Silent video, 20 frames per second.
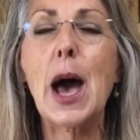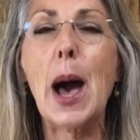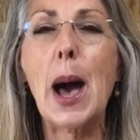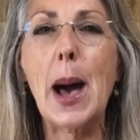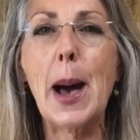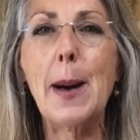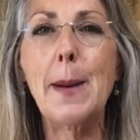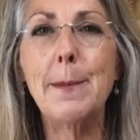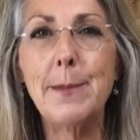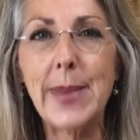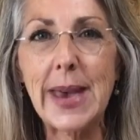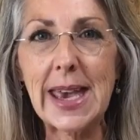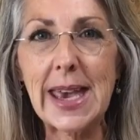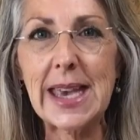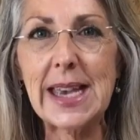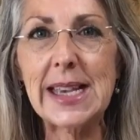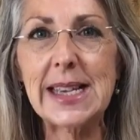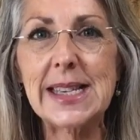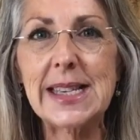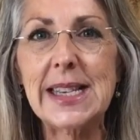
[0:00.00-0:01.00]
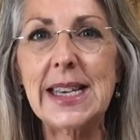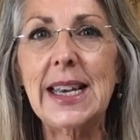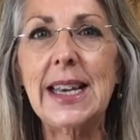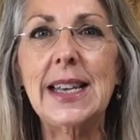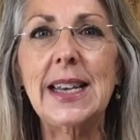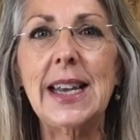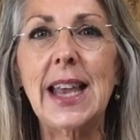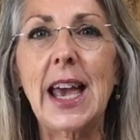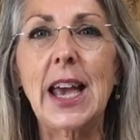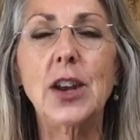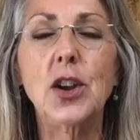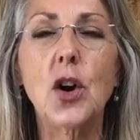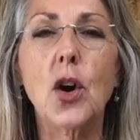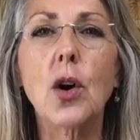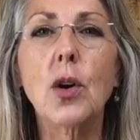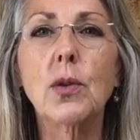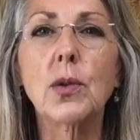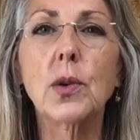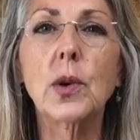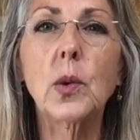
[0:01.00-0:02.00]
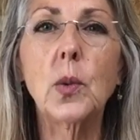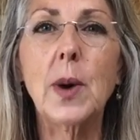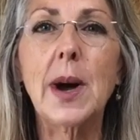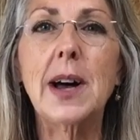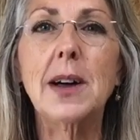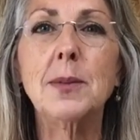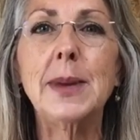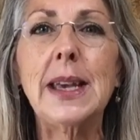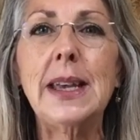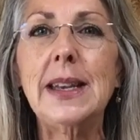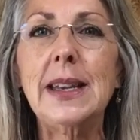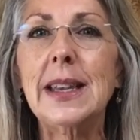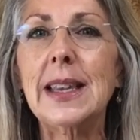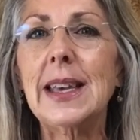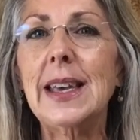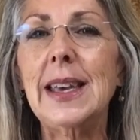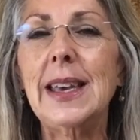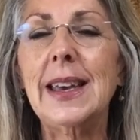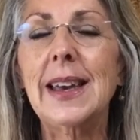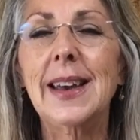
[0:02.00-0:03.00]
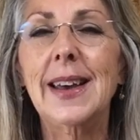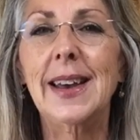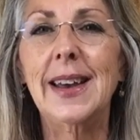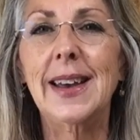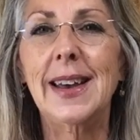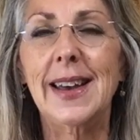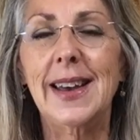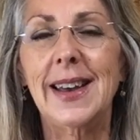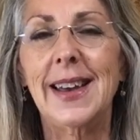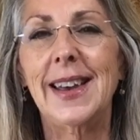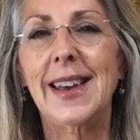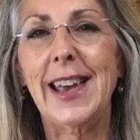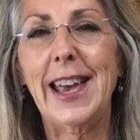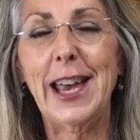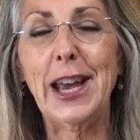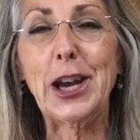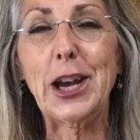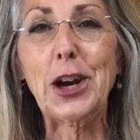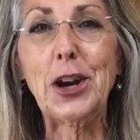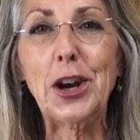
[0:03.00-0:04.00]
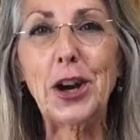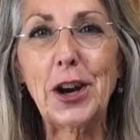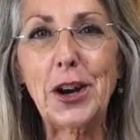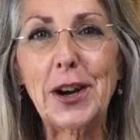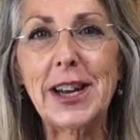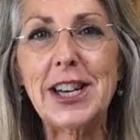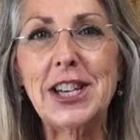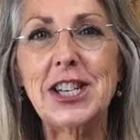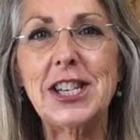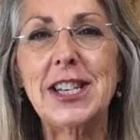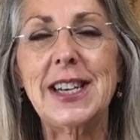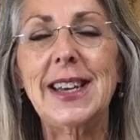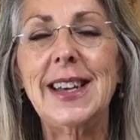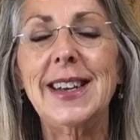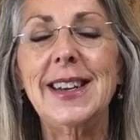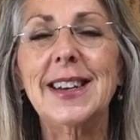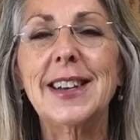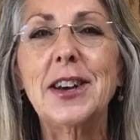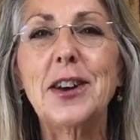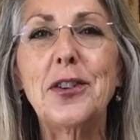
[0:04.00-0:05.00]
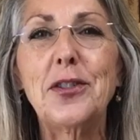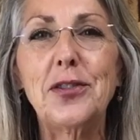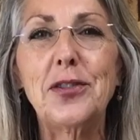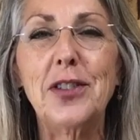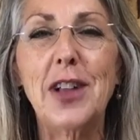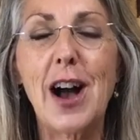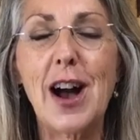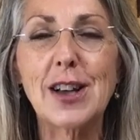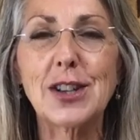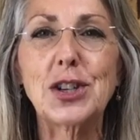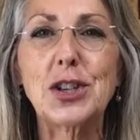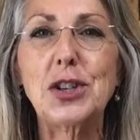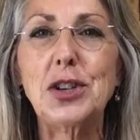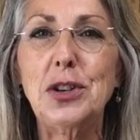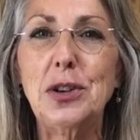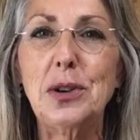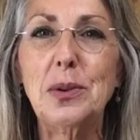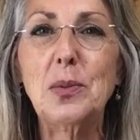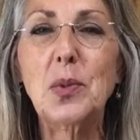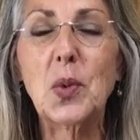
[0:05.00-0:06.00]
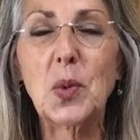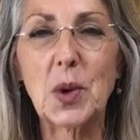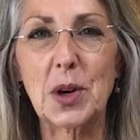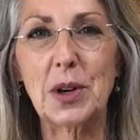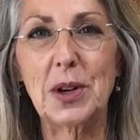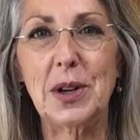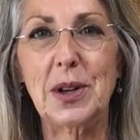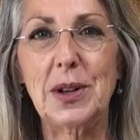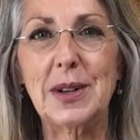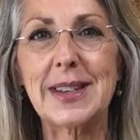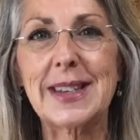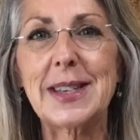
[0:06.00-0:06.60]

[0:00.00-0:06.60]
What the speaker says: amazing, and overwhelmingly encouraging FlossTube world.